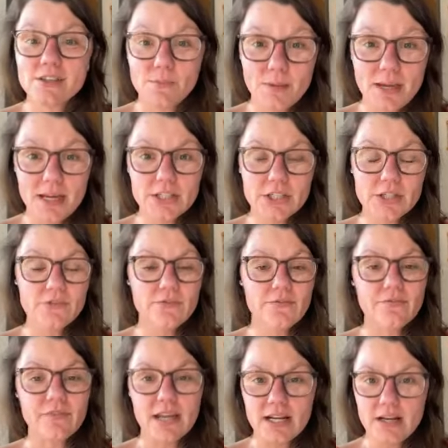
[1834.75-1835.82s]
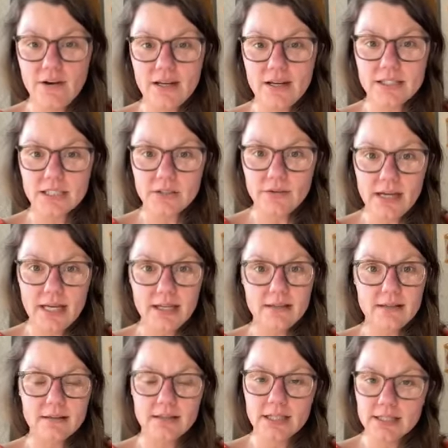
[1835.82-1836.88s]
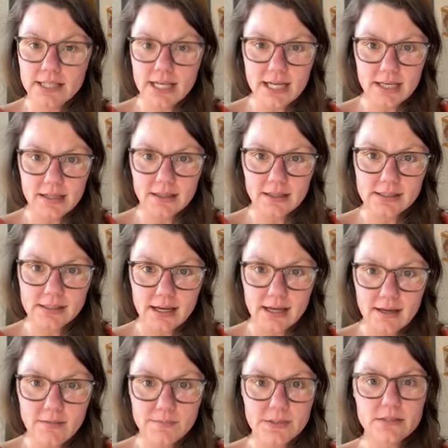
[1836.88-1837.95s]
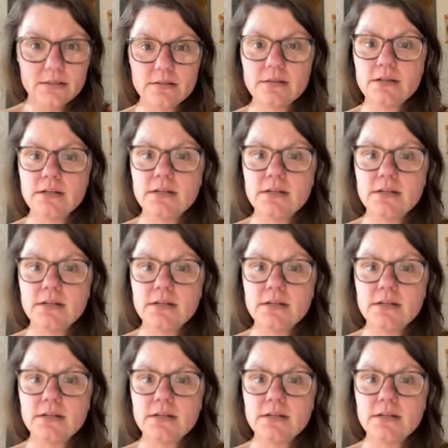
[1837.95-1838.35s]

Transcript: So make yeah. sure they know how to do it. They're taking the steps.